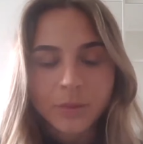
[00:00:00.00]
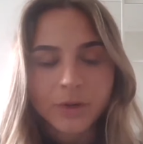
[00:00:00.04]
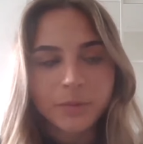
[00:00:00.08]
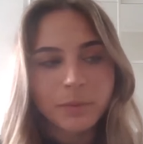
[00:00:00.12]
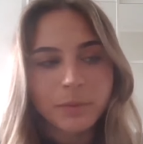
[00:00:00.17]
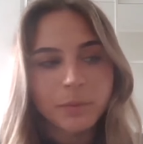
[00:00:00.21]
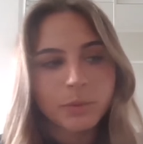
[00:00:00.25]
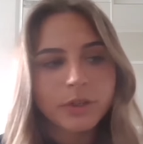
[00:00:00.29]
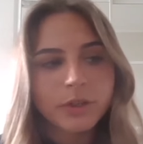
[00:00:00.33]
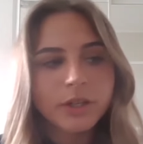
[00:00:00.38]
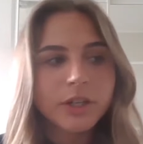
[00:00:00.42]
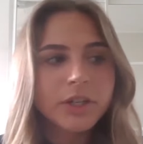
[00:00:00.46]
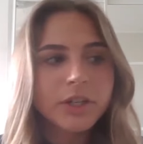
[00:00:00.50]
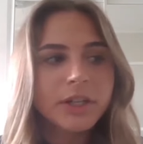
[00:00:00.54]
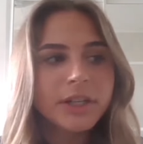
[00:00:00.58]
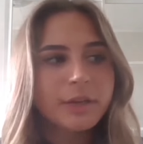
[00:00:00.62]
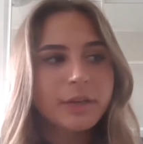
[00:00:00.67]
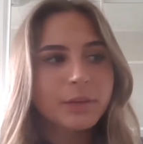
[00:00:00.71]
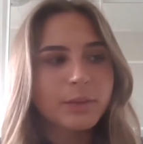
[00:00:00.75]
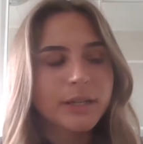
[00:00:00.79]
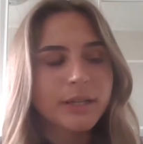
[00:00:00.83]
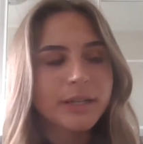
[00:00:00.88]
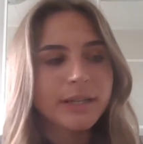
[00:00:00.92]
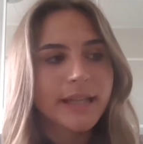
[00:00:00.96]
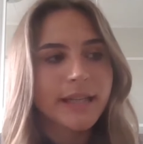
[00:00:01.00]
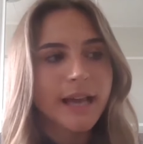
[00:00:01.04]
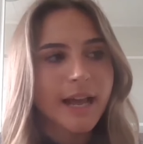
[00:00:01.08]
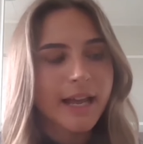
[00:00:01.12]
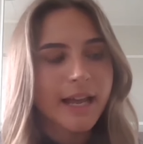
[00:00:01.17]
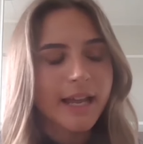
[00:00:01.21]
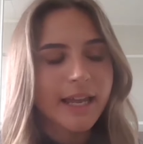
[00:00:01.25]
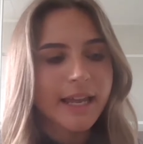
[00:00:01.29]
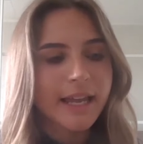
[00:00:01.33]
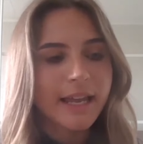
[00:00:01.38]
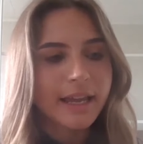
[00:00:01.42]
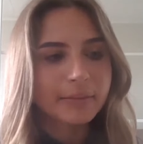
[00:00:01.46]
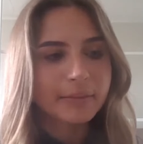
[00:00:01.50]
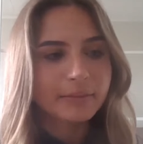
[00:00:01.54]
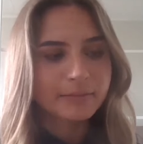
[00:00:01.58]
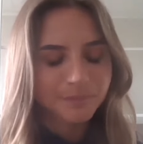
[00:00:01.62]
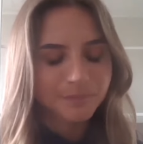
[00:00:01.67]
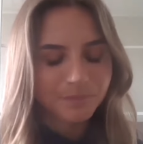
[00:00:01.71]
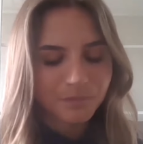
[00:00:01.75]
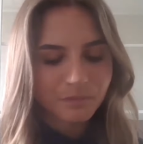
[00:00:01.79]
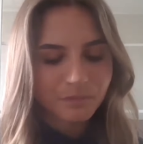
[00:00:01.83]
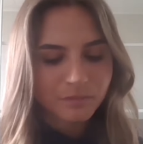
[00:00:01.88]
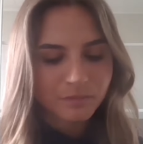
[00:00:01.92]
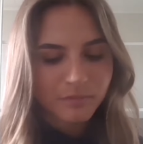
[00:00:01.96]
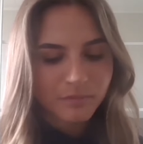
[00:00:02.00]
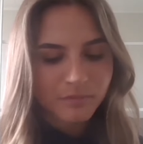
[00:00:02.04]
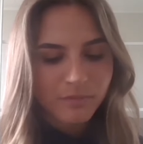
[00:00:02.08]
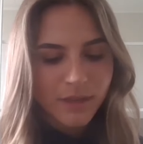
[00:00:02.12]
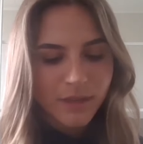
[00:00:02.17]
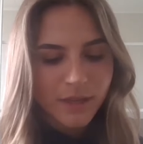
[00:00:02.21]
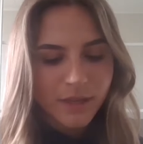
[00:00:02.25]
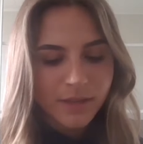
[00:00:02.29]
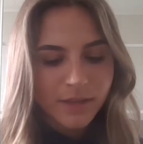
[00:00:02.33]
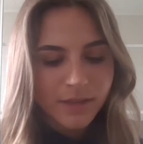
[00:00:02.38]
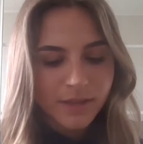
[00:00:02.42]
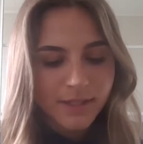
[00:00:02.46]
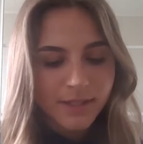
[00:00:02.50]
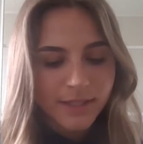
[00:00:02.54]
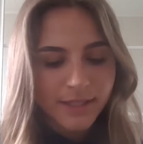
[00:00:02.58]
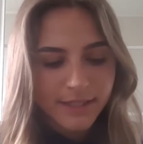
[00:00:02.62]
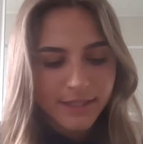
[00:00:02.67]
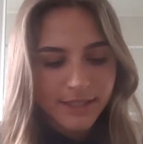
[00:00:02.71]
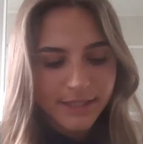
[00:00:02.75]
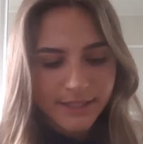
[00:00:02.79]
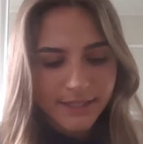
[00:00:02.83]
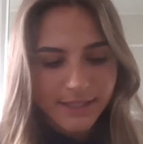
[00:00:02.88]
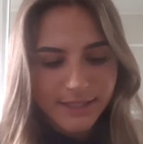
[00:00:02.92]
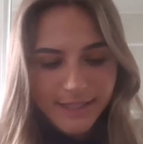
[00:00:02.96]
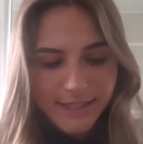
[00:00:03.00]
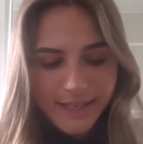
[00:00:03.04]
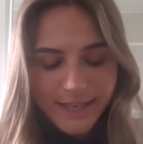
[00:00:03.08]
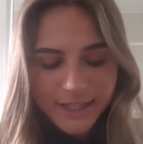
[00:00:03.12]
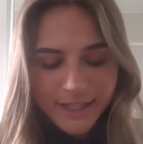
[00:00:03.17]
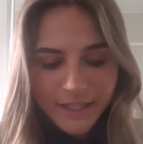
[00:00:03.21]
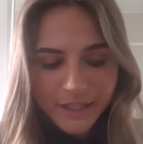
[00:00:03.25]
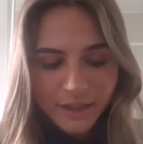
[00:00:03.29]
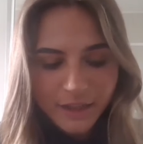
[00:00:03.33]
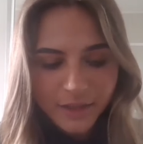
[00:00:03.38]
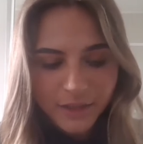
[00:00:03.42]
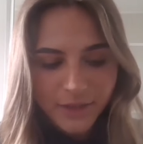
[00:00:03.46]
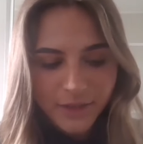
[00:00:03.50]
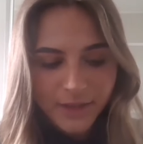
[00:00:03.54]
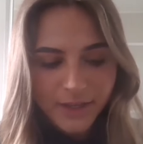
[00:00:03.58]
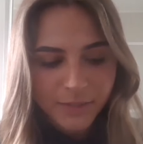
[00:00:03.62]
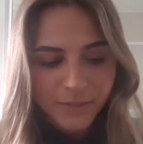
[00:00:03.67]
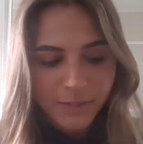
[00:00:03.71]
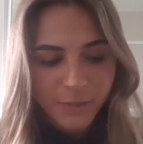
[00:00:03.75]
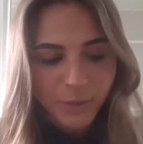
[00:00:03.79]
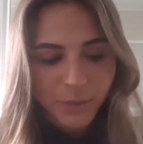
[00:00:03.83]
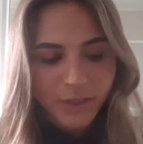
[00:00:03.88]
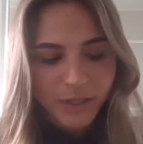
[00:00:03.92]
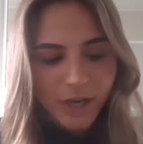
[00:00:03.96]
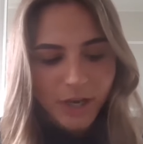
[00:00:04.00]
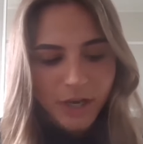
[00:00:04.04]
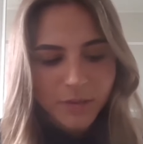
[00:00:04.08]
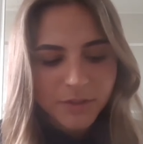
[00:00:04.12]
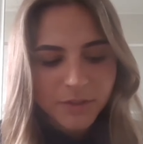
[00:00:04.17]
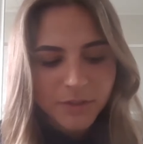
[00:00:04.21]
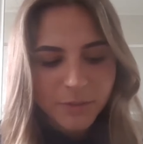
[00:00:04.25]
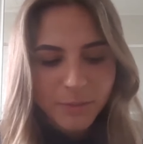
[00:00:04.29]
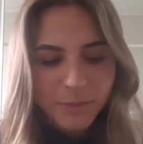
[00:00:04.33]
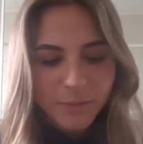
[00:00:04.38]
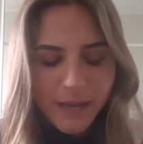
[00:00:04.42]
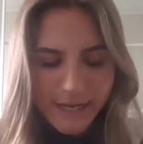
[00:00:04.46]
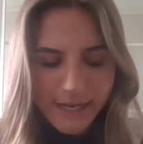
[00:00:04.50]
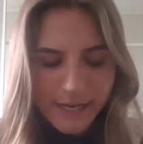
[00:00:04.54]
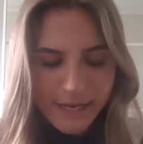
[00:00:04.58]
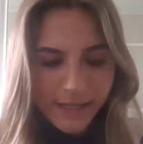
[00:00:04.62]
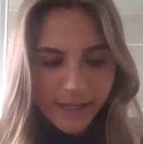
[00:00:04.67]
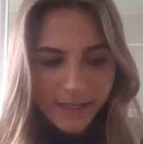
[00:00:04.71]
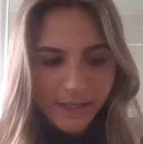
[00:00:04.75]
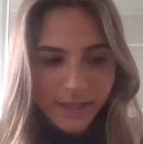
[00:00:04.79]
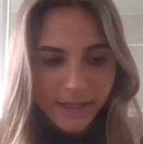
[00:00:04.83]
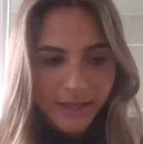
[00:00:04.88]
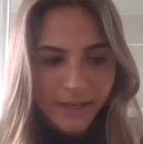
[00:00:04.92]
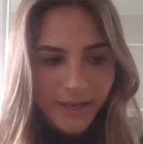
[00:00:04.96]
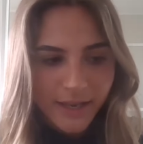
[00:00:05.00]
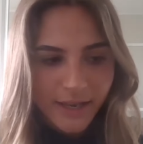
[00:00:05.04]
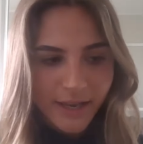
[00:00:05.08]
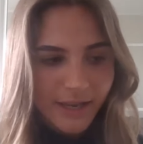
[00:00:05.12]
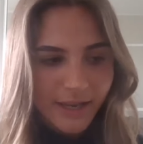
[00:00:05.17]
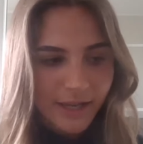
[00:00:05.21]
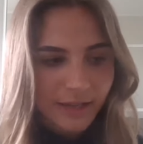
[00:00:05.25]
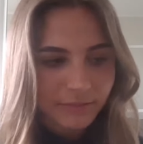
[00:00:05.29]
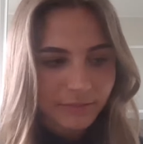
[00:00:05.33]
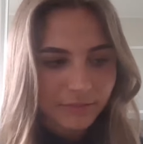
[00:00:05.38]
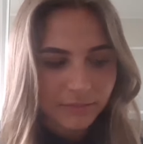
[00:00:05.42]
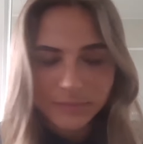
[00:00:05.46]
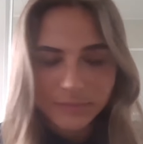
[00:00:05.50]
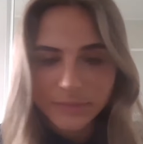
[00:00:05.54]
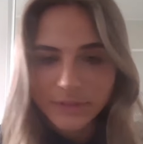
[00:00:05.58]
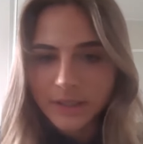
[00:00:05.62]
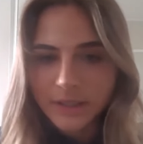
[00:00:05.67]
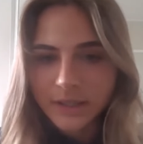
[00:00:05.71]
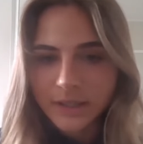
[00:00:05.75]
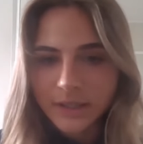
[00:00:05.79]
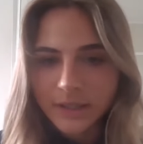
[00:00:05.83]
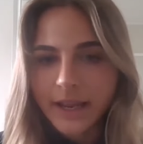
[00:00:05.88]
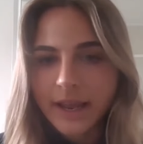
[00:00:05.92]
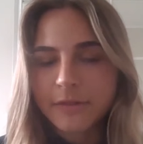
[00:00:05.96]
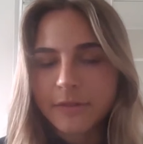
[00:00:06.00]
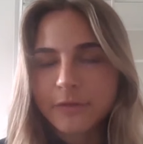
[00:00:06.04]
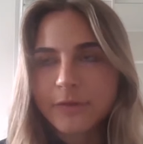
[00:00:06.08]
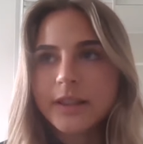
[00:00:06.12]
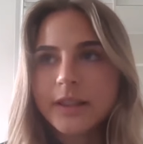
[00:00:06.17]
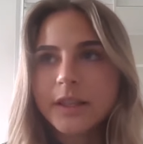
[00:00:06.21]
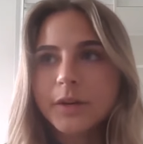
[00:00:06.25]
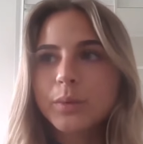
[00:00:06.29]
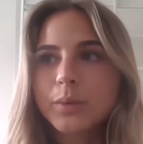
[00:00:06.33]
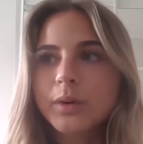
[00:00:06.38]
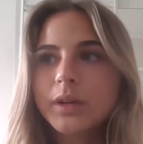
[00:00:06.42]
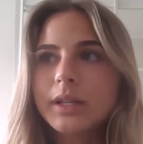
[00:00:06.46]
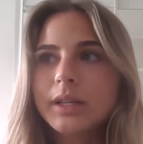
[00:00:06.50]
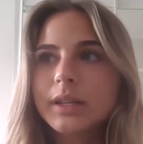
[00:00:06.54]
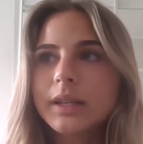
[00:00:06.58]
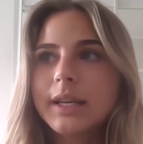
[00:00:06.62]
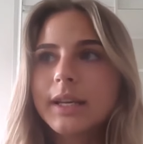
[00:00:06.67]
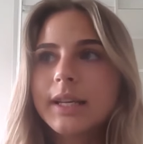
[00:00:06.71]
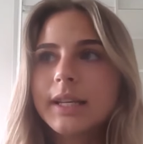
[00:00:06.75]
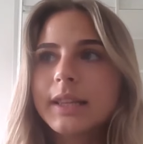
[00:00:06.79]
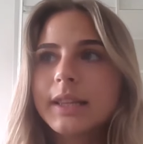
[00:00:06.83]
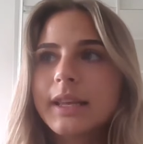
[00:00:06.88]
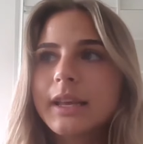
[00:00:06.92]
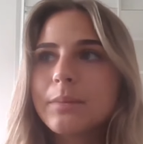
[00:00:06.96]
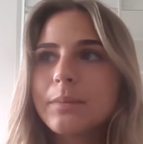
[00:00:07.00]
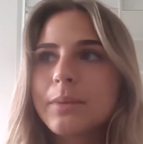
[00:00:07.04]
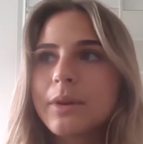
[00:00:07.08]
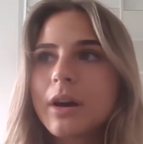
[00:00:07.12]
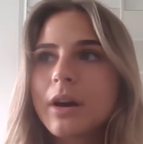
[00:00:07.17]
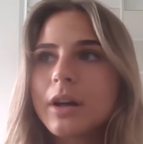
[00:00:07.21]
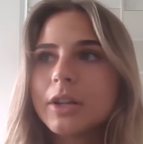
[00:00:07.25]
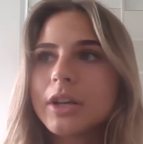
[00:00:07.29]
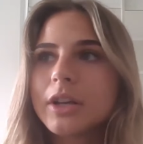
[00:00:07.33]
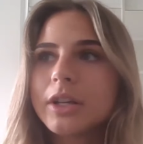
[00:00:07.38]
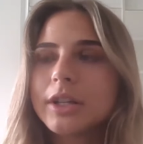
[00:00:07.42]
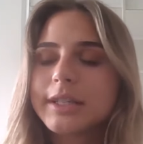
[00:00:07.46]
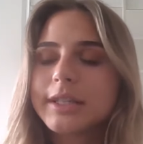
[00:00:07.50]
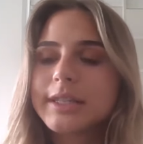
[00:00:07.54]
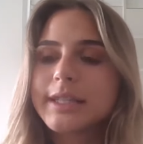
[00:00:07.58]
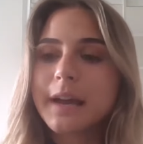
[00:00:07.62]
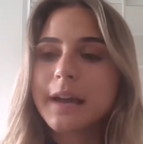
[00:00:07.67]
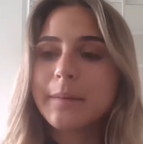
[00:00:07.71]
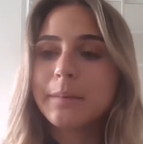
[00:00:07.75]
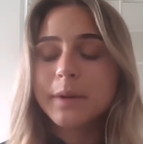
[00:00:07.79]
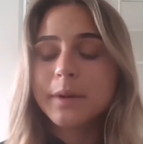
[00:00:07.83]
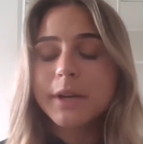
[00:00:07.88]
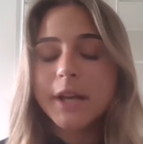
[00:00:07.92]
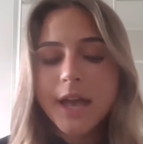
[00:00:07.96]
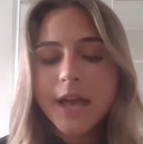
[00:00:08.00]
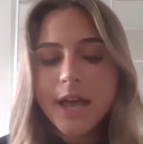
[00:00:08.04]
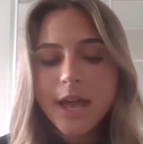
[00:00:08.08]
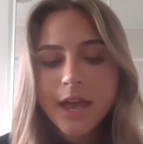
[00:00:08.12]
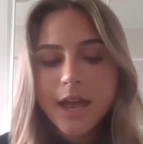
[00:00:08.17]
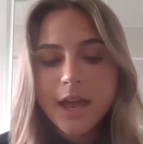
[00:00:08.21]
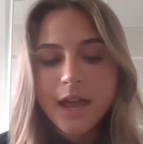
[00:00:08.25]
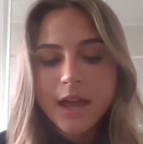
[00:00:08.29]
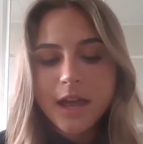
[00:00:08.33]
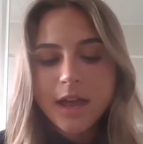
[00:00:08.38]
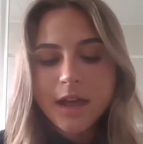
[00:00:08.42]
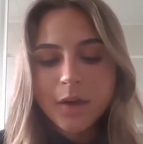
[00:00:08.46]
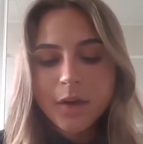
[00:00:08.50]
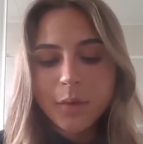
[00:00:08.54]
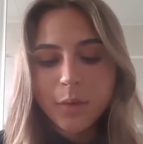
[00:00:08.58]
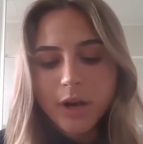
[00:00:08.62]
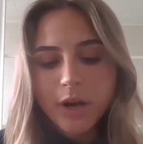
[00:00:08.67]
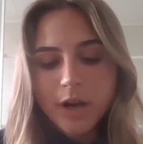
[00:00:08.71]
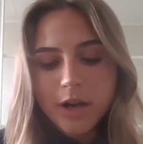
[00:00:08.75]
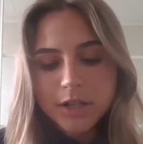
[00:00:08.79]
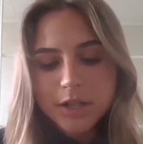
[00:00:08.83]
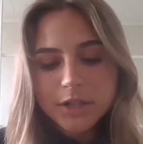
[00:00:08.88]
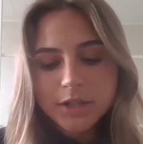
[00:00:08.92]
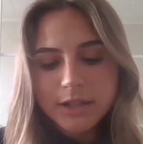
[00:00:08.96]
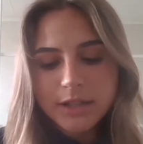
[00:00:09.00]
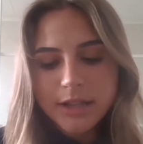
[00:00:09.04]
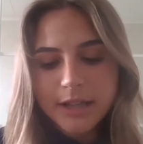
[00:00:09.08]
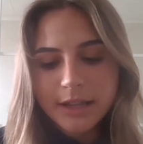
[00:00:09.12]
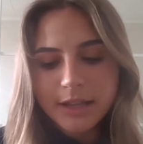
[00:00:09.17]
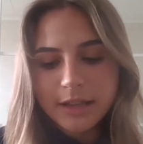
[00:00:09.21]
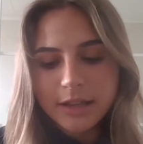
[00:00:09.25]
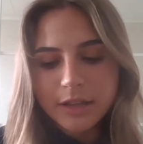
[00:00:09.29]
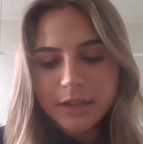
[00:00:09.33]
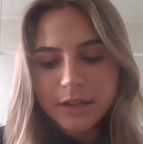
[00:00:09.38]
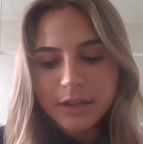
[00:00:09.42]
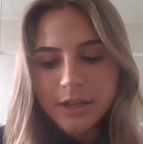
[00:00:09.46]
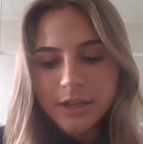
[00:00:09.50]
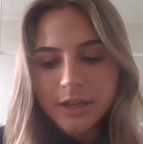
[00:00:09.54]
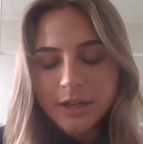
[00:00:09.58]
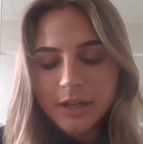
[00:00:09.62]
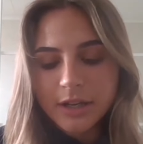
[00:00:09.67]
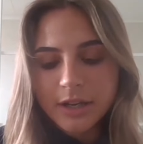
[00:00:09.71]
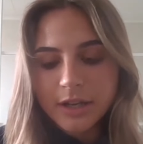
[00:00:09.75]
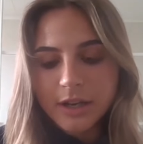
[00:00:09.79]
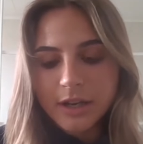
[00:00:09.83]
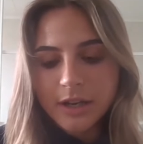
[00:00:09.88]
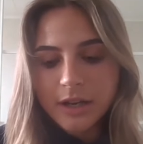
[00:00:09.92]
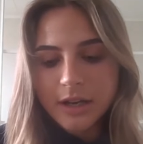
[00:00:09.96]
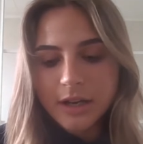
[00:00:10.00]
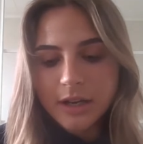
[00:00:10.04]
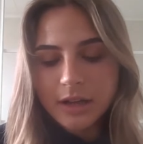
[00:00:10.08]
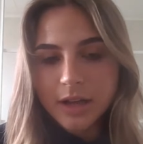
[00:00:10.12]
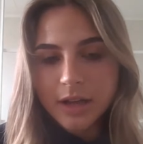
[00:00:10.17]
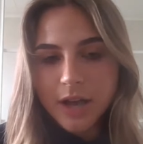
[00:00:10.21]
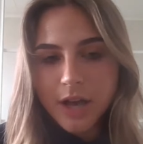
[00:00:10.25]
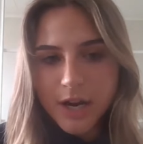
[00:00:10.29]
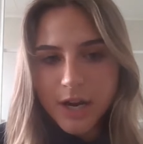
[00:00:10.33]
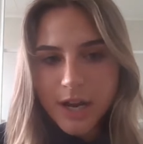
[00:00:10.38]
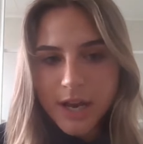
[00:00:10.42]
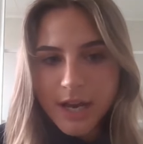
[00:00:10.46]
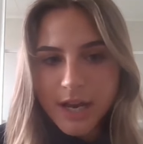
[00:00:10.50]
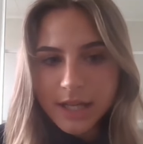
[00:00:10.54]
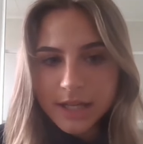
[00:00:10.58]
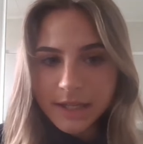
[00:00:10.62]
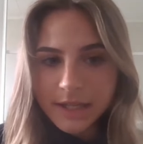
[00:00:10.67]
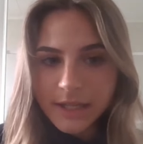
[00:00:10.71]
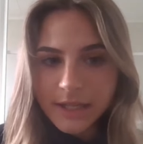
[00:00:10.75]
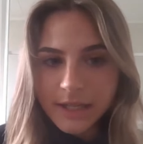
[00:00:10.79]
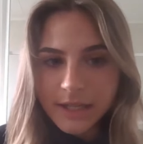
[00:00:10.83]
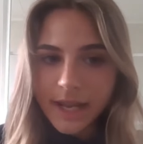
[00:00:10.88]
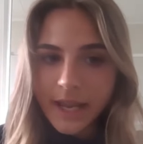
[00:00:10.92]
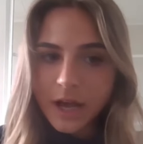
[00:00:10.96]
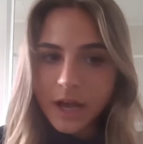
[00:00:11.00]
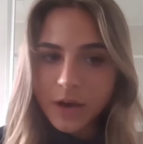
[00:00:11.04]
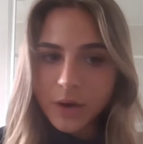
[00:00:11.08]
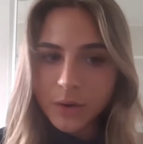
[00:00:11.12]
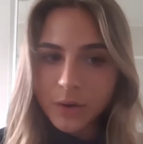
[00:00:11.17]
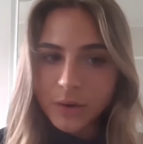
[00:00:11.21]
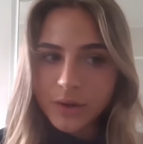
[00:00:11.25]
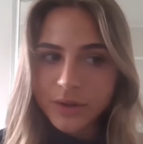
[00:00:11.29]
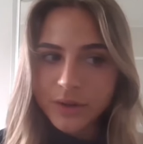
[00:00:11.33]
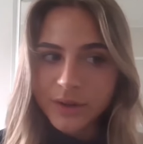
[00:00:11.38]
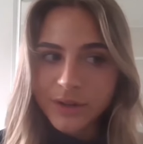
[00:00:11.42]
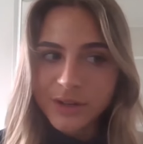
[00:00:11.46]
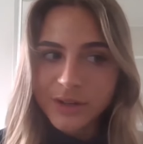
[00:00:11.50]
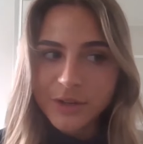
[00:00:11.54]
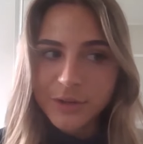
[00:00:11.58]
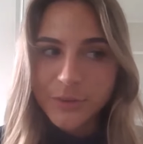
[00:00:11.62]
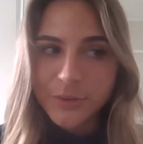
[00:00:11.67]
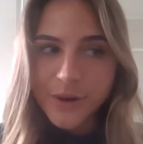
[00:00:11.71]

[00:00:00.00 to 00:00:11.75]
We're we're good with like um, the, the, the technical things, but when it comes to money, uh, like I feel like we're like laying beyond all the time. But we also like look a lot at like how the